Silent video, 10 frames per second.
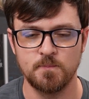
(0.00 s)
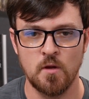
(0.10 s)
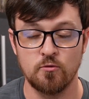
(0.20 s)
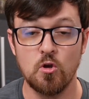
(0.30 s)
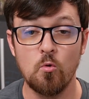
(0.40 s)

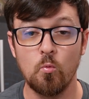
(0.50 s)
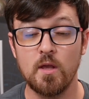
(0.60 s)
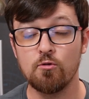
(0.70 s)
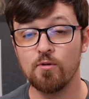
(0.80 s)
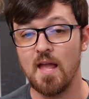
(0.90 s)
So we
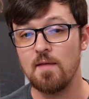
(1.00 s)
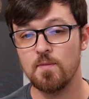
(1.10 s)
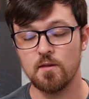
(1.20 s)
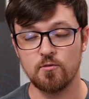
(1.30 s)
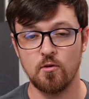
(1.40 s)
create
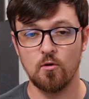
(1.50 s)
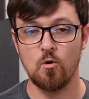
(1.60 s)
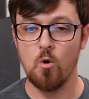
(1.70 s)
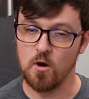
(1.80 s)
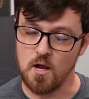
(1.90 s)
this
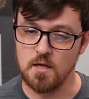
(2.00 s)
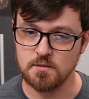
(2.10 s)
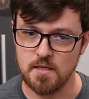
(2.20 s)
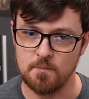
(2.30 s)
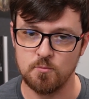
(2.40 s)
core
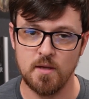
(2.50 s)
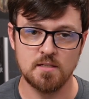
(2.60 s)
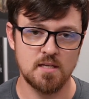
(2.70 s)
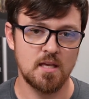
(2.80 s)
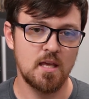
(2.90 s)
concept because
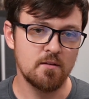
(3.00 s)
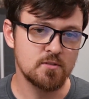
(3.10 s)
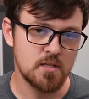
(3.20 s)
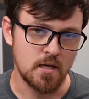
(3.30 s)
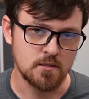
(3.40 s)
it
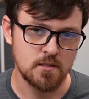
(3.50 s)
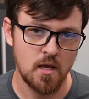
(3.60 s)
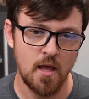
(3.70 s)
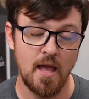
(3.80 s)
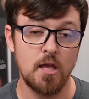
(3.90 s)
gives us
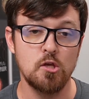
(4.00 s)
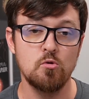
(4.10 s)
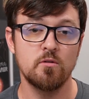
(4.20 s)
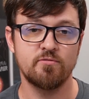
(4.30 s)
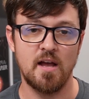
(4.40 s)
a
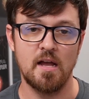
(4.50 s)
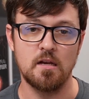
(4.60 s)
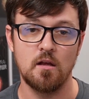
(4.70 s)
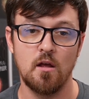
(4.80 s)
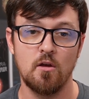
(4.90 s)

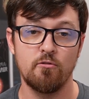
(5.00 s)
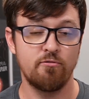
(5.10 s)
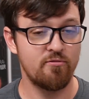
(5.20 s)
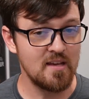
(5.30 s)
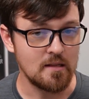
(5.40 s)
unified
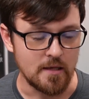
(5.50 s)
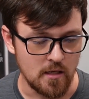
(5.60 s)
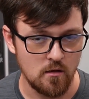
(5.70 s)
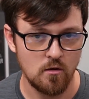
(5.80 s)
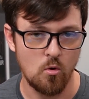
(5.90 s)

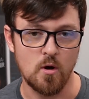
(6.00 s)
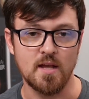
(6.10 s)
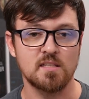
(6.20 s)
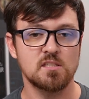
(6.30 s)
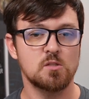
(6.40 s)
feeling or
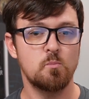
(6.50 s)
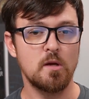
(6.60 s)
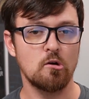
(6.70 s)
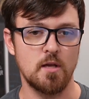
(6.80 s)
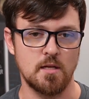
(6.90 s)

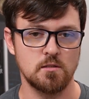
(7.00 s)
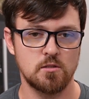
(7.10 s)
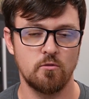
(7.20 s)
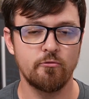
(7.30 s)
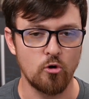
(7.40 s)
experience
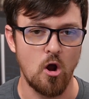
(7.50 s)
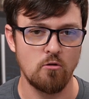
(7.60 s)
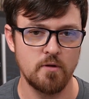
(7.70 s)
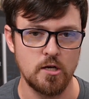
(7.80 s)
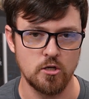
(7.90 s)
for our
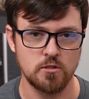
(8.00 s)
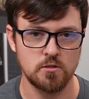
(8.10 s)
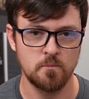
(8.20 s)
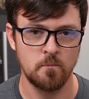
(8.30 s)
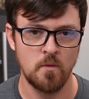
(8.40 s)
readers.
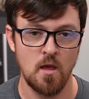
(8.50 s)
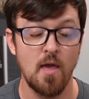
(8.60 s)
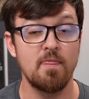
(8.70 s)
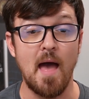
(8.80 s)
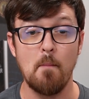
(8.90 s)

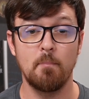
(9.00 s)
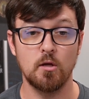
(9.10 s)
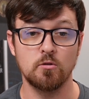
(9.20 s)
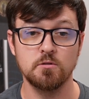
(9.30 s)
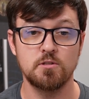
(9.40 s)
That
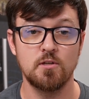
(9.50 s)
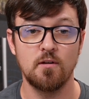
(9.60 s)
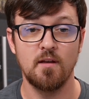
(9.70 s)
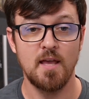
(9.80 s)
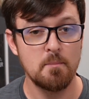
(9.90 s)
builds
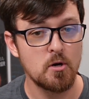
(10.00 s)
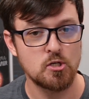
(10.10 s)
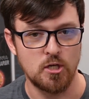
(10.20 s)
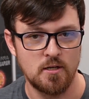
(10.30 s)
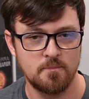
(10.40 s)
immersion.